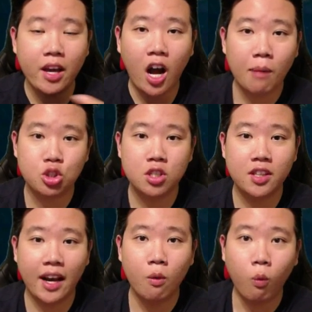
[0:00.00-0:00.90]
option that
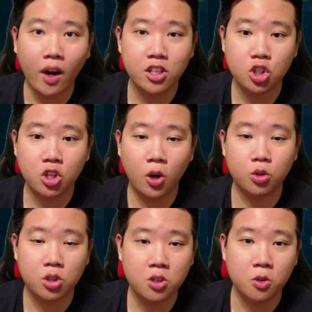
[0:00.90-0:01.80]
I want to go
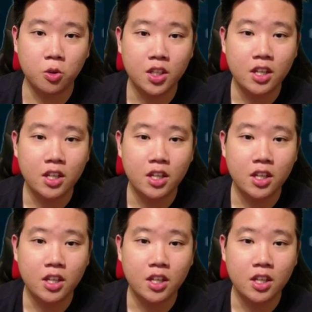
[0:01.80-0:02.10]
to.